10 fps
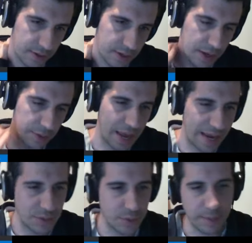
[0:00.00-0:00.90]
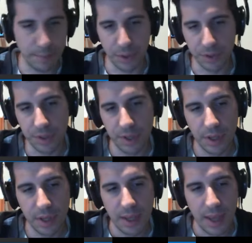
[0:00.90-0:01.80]
Okay, I guess we need both.
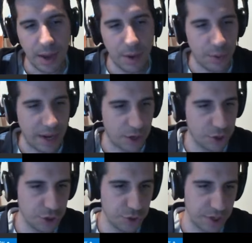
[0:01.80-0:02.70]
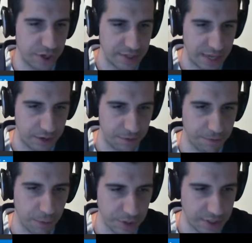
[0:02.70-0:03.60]
What I could do here is I could
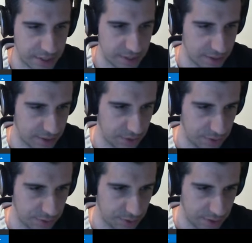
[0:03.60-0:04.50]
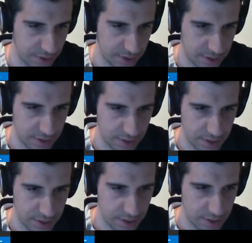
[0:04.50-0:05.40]
force it to
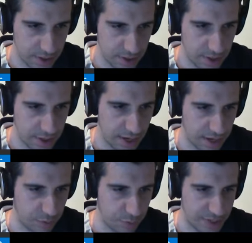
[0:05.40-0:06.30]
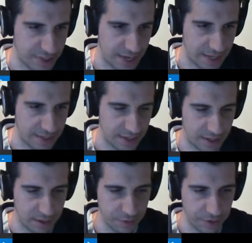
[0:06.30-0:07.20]
kind of reset
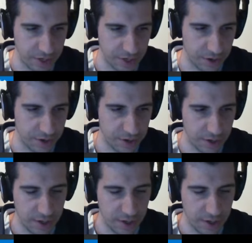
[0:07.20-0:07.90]
over here.